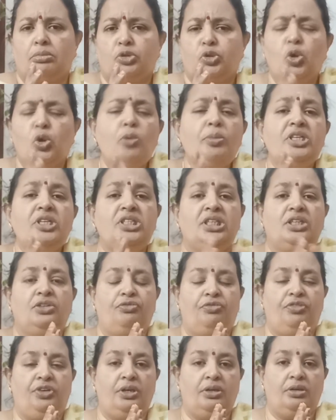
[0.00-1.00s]
much in
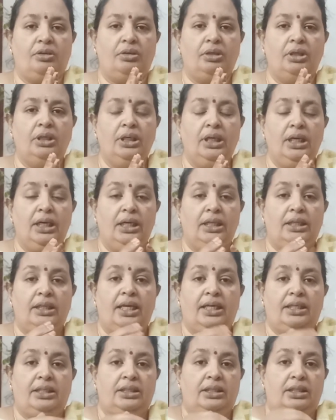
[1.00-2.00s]
fear
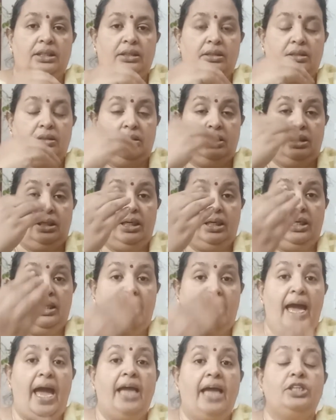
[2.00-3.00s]
that he
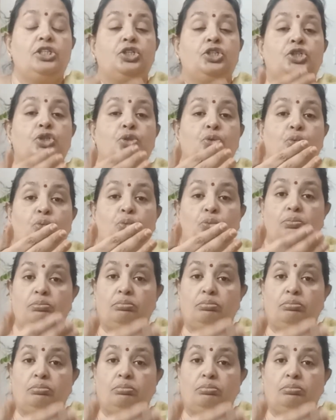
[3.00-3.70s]
had to